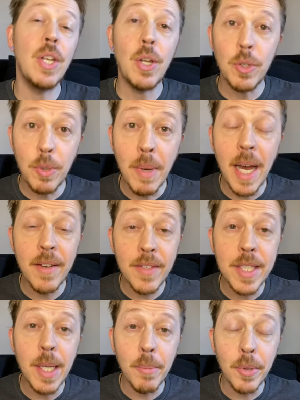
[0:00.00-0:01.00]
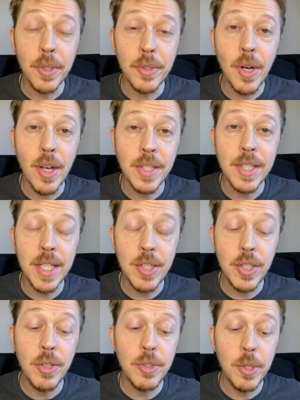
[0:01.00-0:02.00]
know, you might have stumbled across this
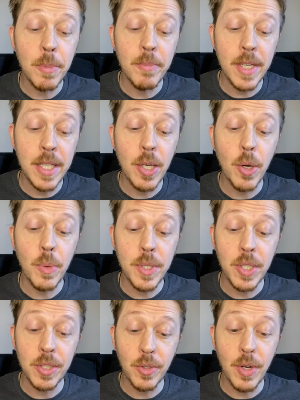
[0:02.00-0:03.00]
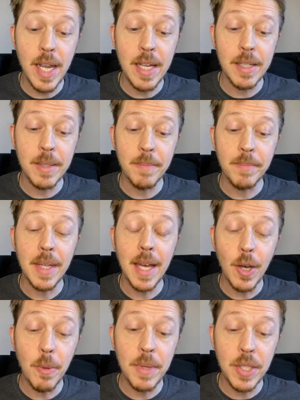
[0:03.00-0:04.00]
YouTube video, which is great. I
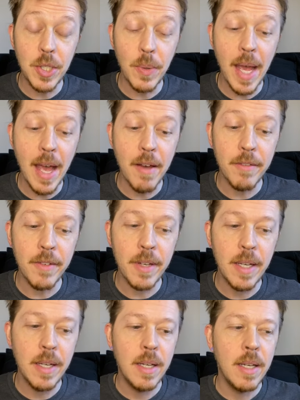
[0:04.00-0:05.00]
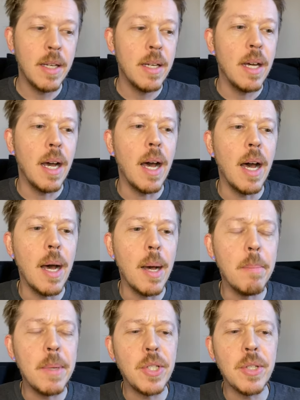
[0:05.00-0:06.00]
hope that you have.
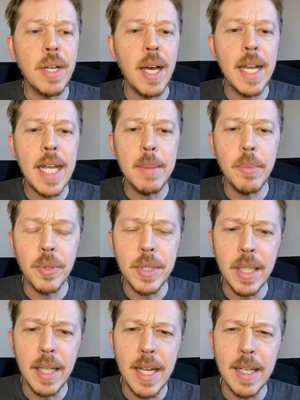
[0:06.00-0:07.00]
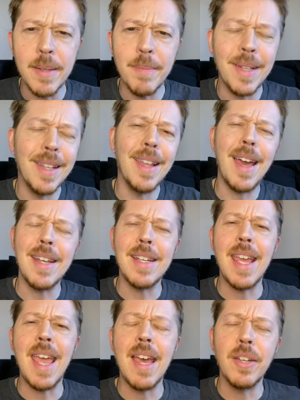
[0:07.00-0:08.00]
But you're not able to like light
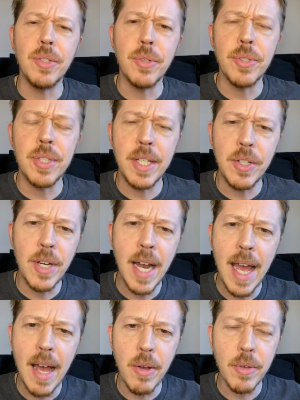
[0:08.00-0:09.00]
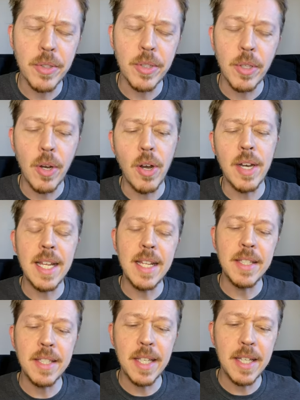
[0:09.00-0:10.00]
candles in your house or
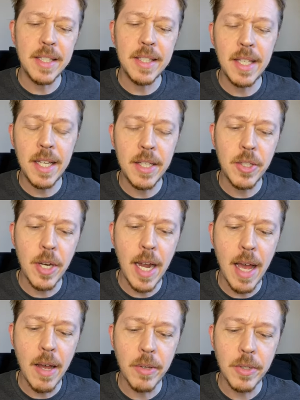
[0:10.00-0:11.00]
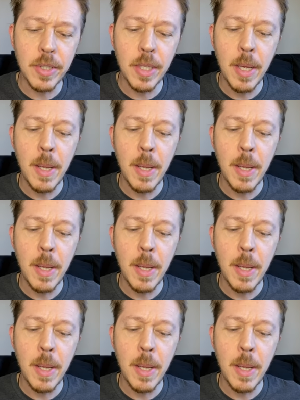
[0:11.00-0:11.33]
incense in your house.